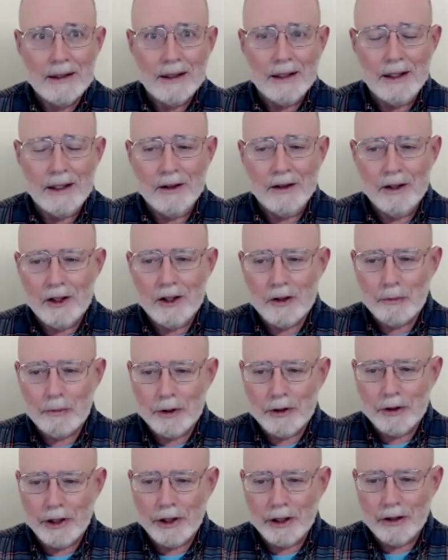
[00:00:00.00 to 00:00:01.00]
In this
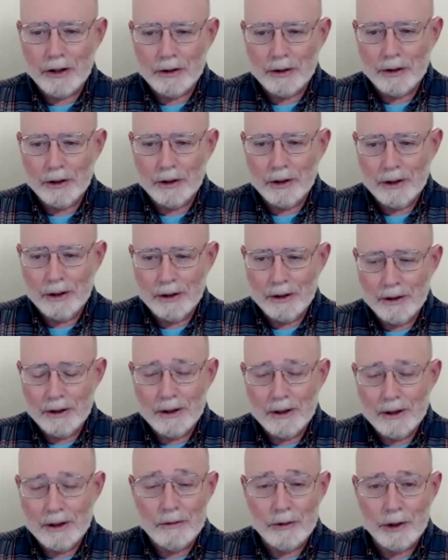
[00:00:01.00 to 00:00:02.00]
particular
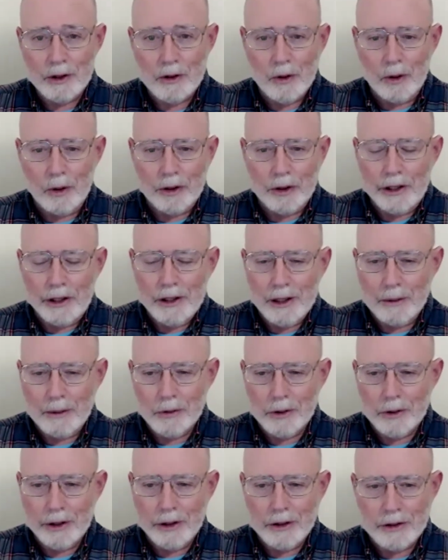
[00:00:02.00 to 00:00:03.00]
recording, I'm
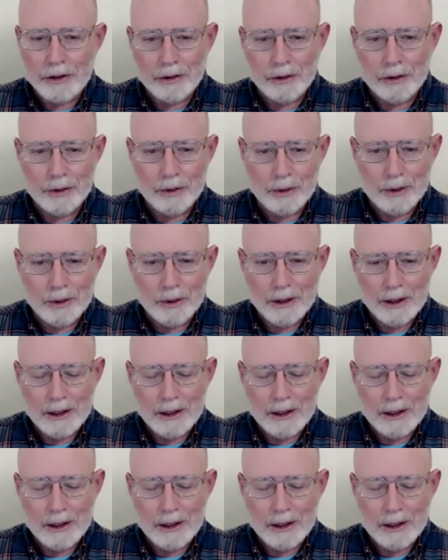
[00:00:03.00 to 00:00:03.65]
going to